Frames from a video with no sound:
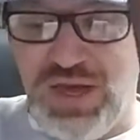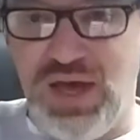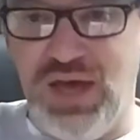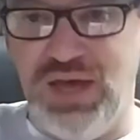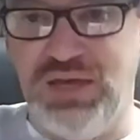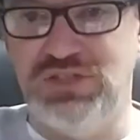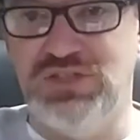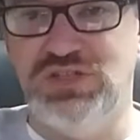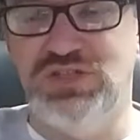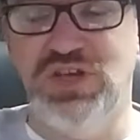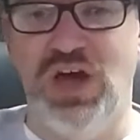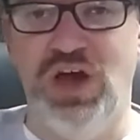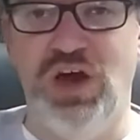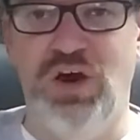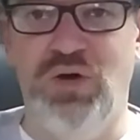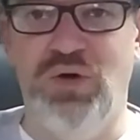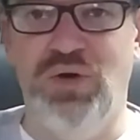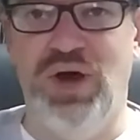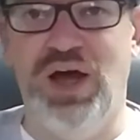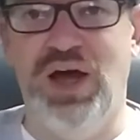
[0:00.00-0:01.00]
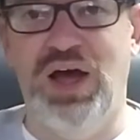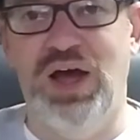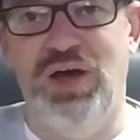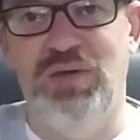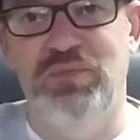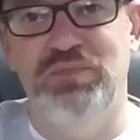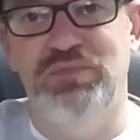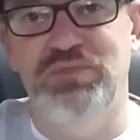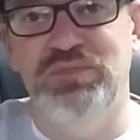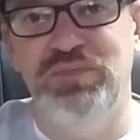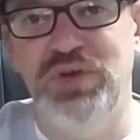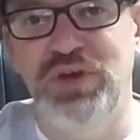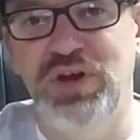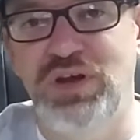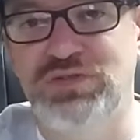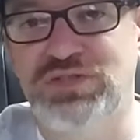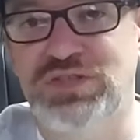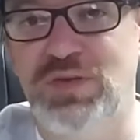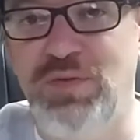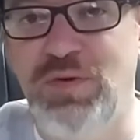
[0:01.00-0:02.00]
And so,
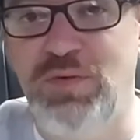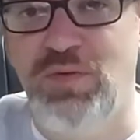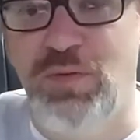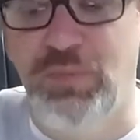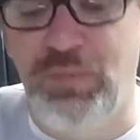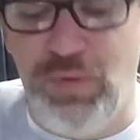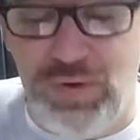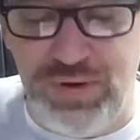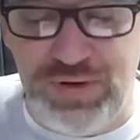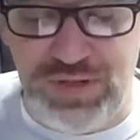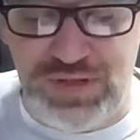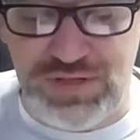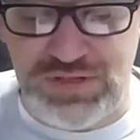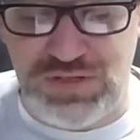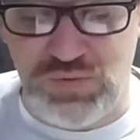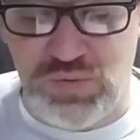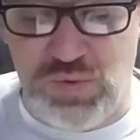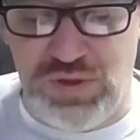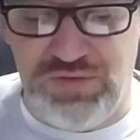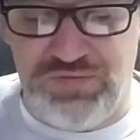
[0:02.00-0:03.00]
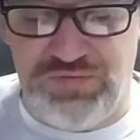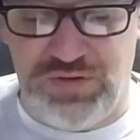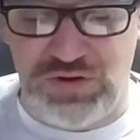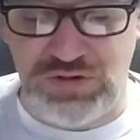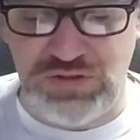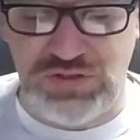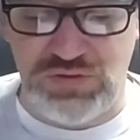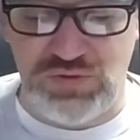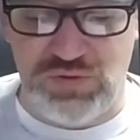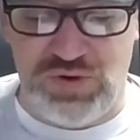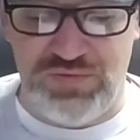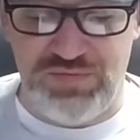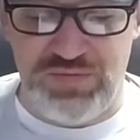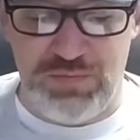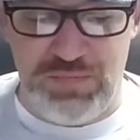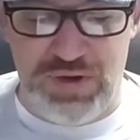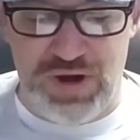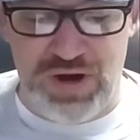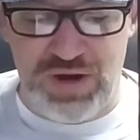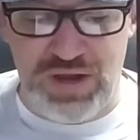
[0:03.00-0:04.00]
some people point to this as one of the first sort of
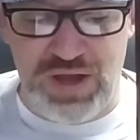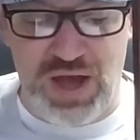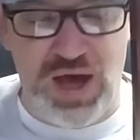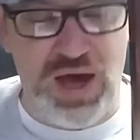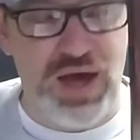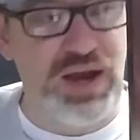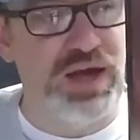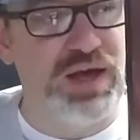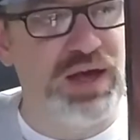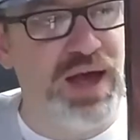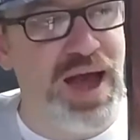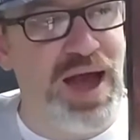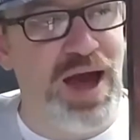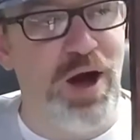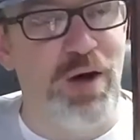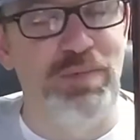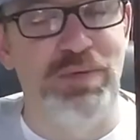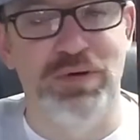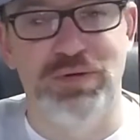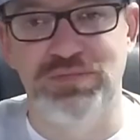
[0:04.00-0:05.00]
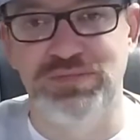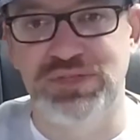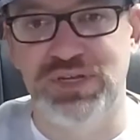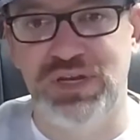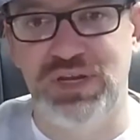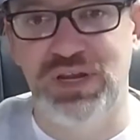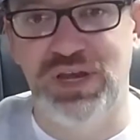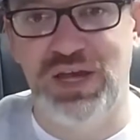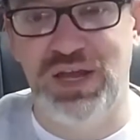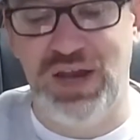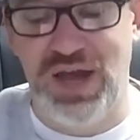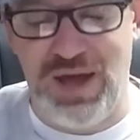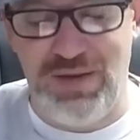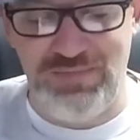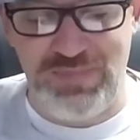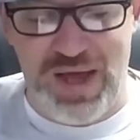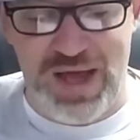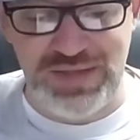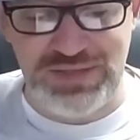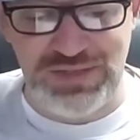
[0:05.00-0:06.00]
Americana albums, and
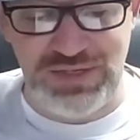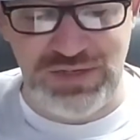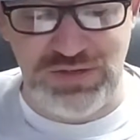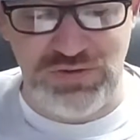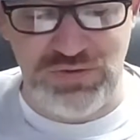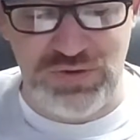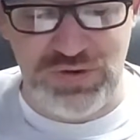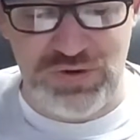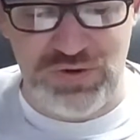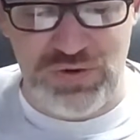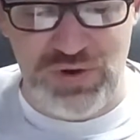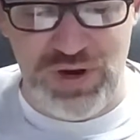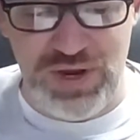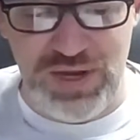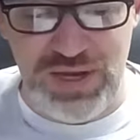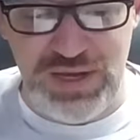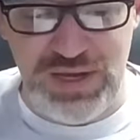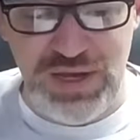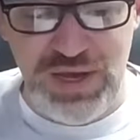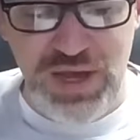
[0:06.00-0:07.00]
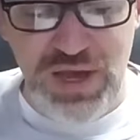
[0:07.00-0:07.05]
I tend to agree.